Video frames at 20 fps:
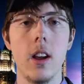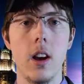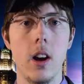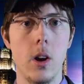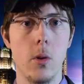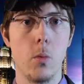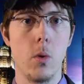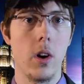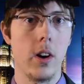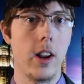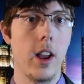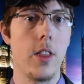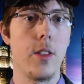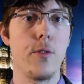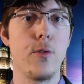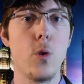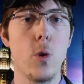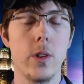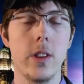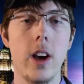where he got the
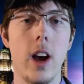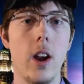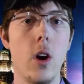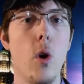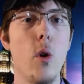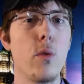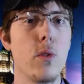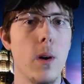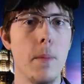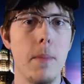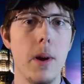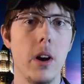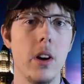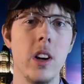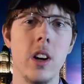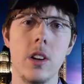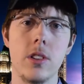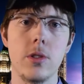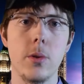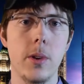4th guy over a
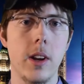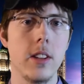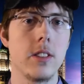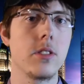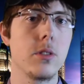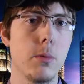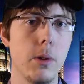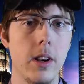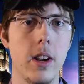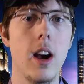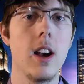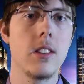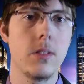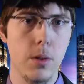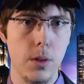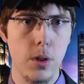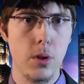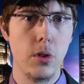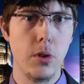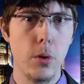barrier, so he gets 3 guys
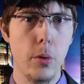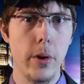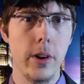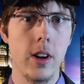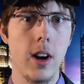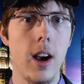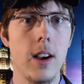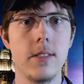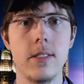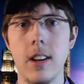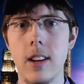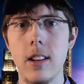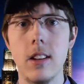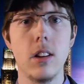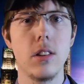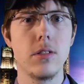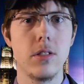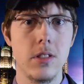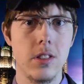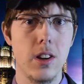with the throwing knives and he
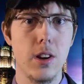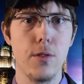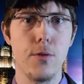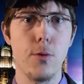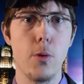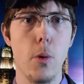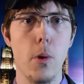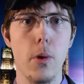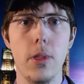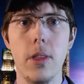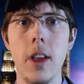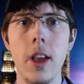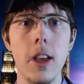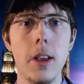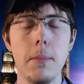doesn't see a 4th.